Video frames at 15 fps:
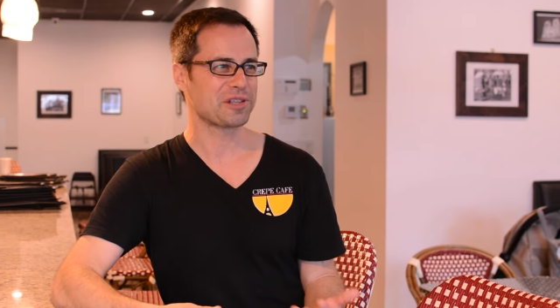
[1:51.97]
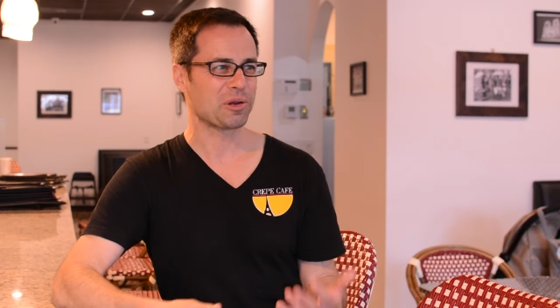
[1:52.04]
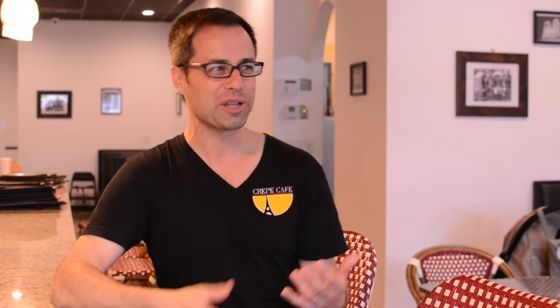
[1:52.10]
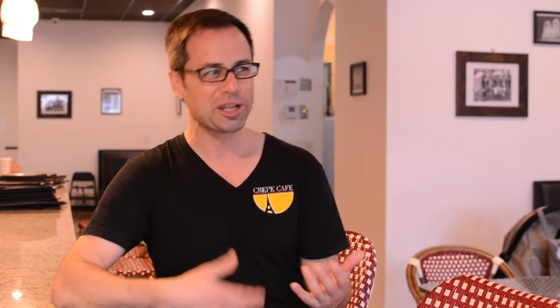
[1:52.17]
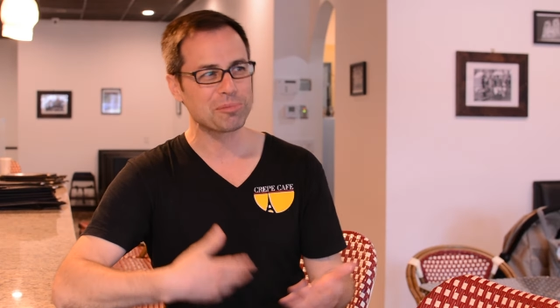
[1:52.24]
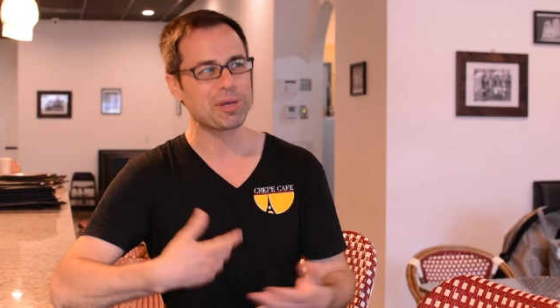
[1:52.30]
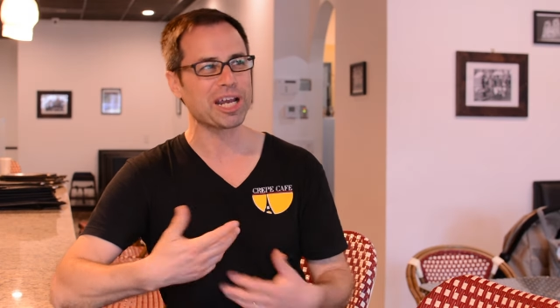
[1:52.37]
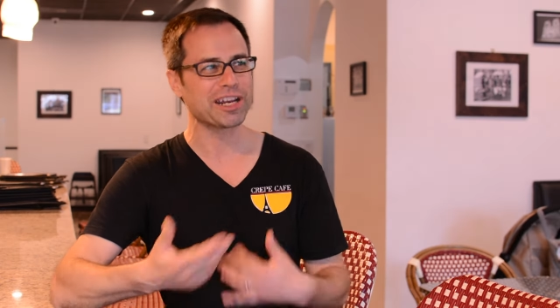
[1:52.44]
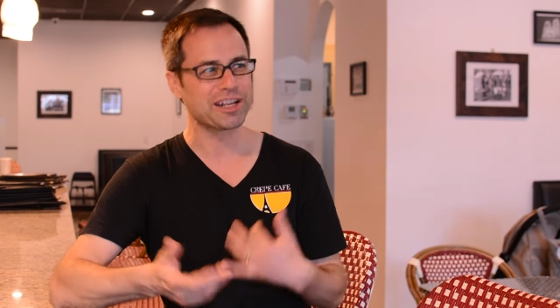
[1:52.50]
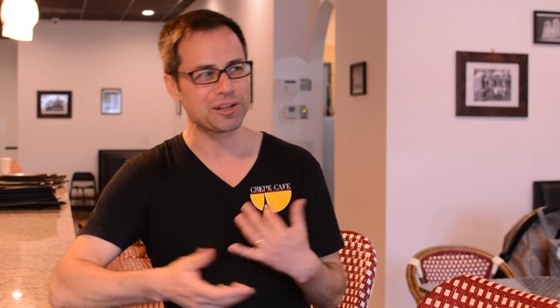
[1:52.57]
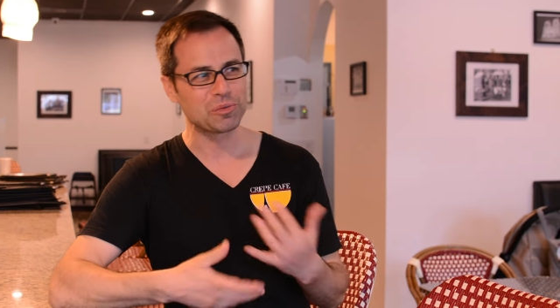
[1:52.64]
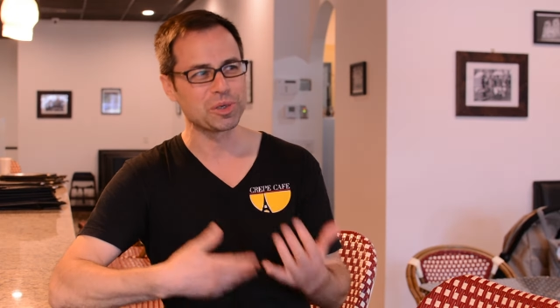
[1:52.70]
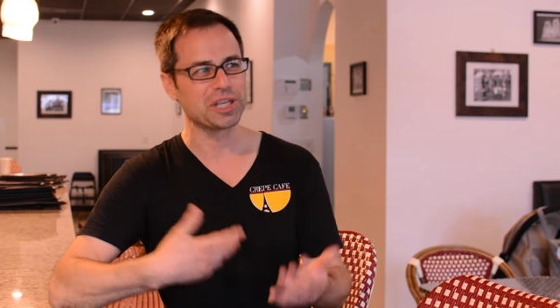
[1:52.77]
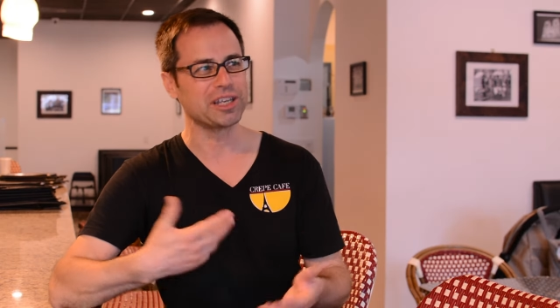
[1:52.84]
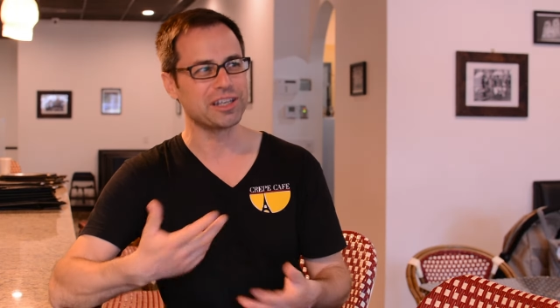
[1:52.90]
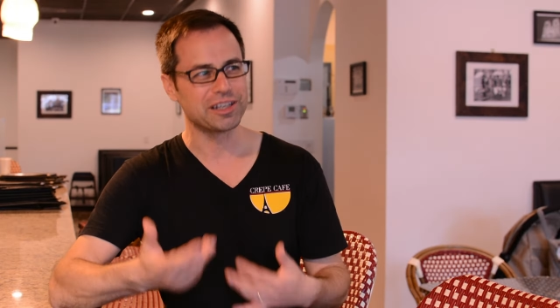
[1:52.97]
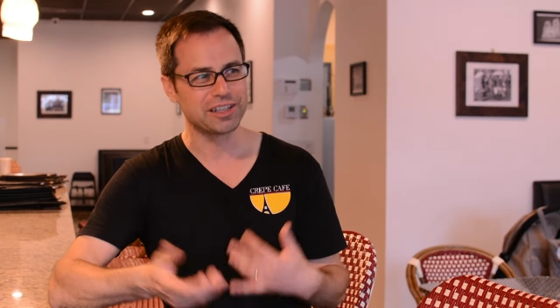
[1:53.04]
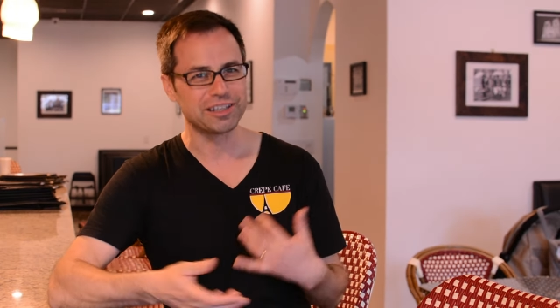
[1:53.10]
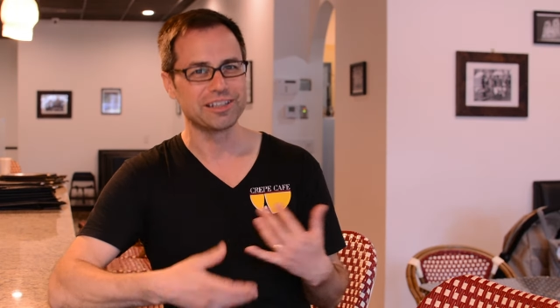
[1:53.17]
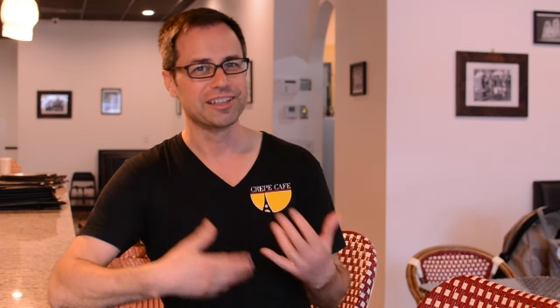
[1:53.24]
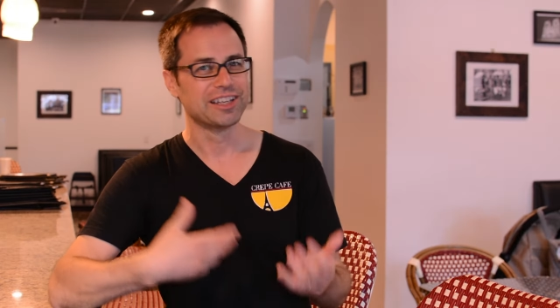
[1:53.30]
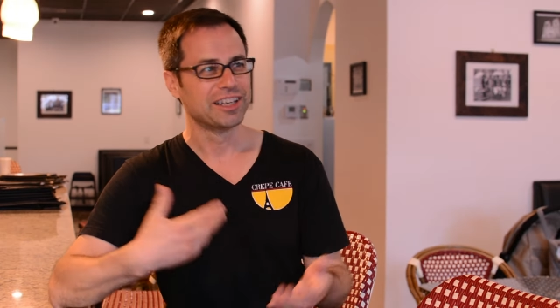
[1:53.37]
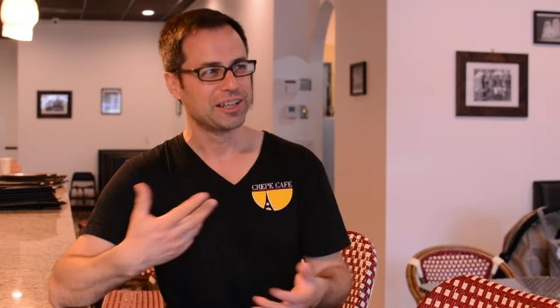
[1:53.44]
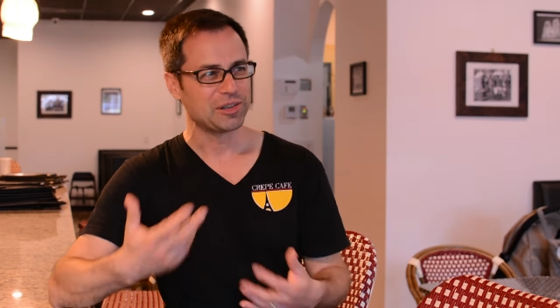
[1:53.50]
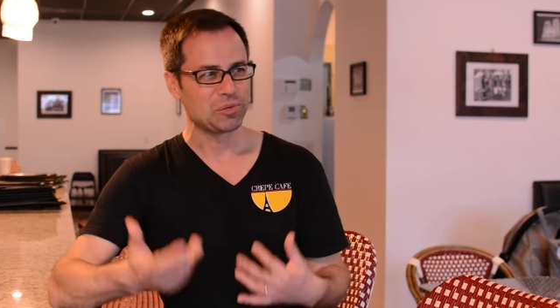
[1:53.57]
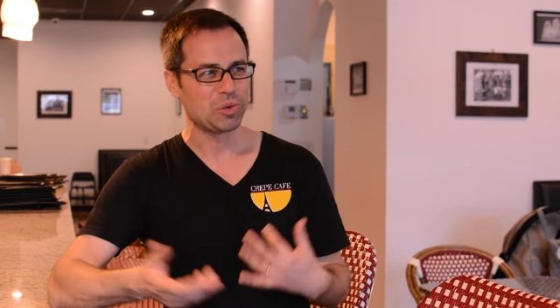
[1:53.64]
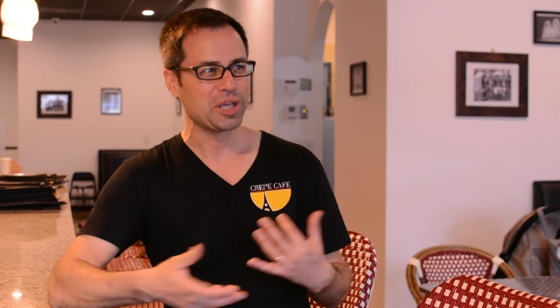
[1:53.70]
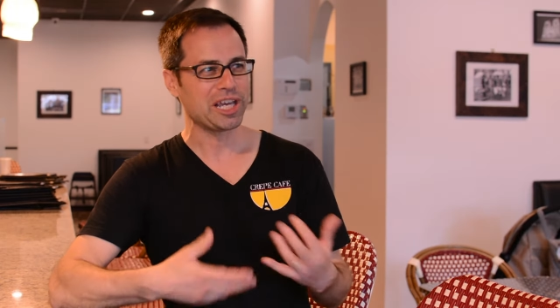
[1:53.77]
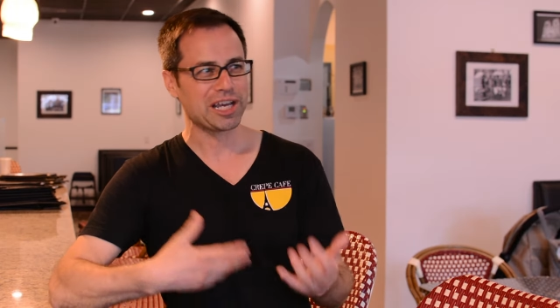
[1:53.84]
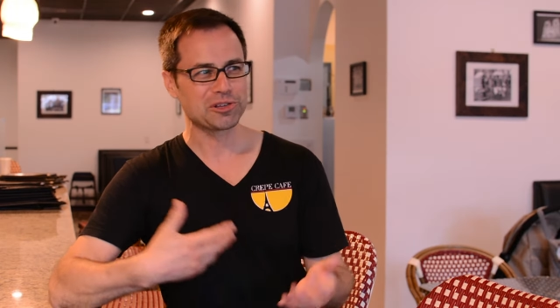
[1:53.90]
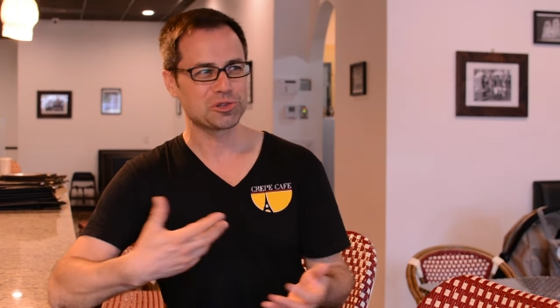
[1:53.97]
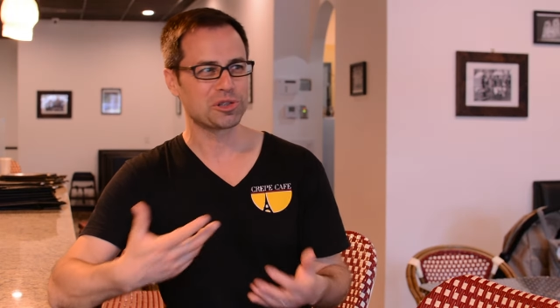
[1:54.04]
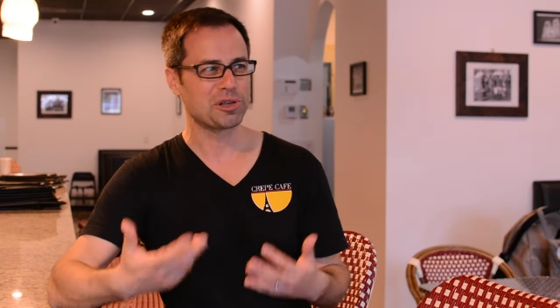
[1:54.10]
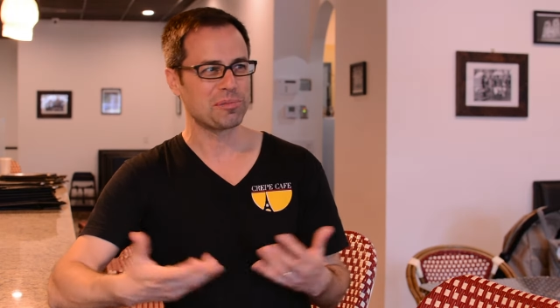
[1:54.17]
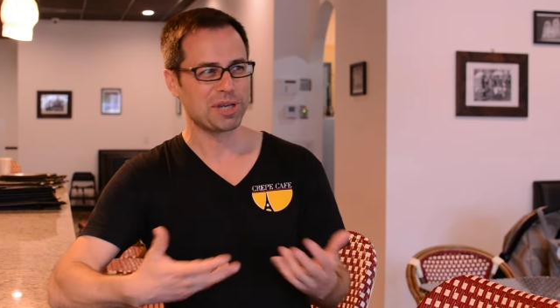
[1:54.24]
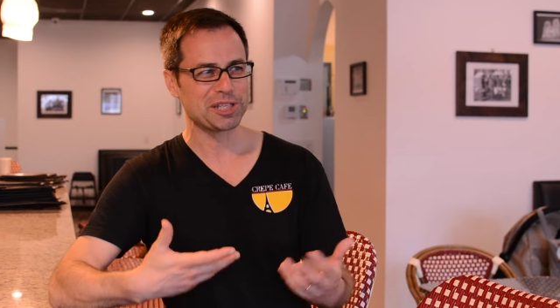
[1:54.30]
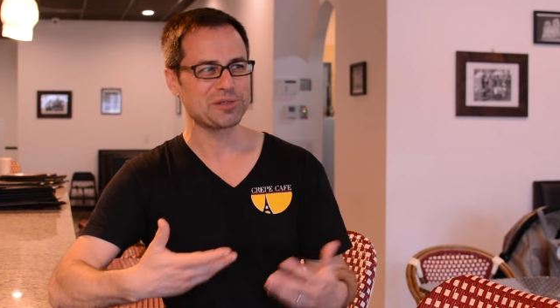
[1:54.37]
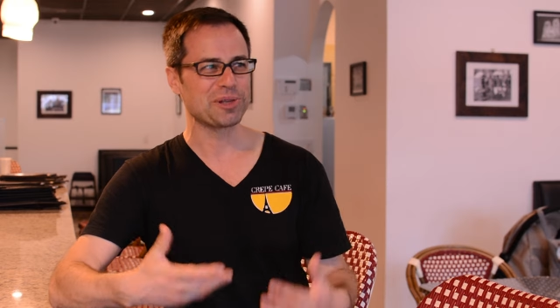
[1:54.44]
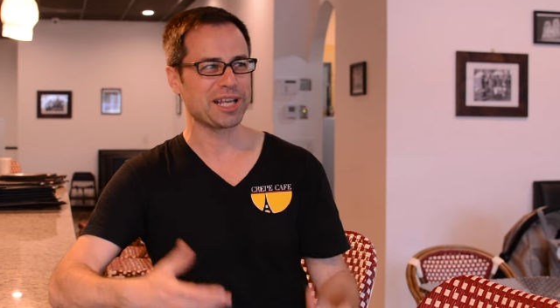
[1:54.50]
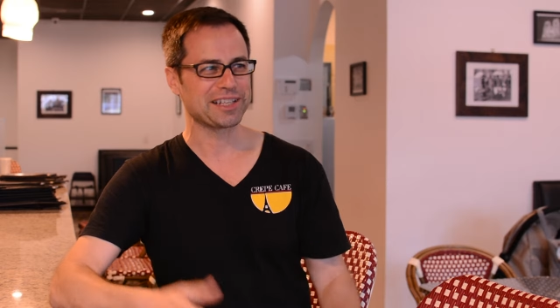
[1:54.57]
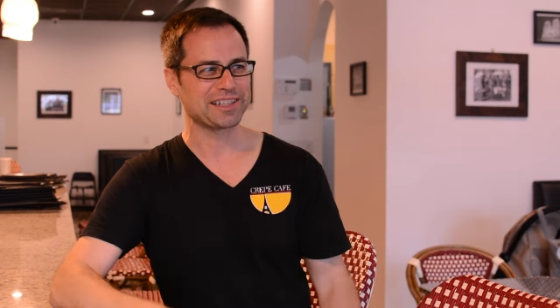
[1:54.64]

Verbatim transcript: So little by little, we we add to the menu